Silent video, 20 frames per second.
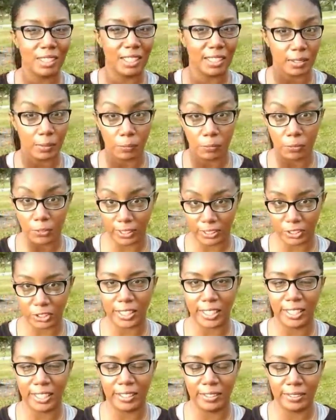get some
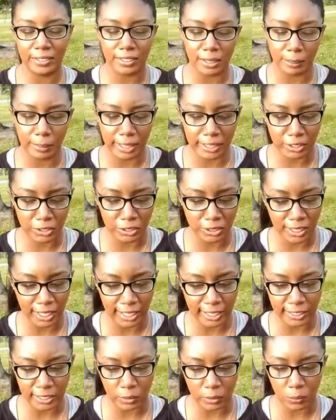fresh air and some
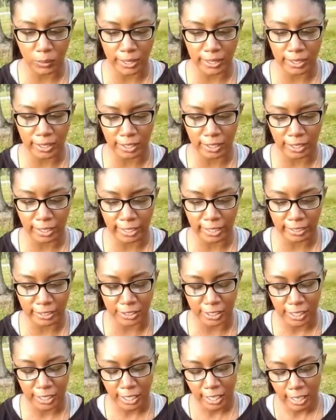exercise and whatnot.
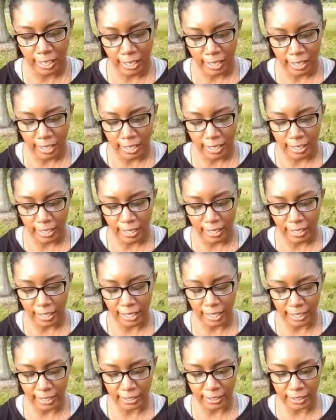
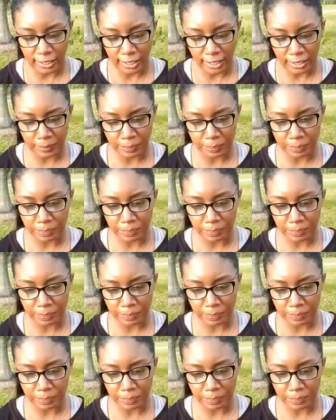And,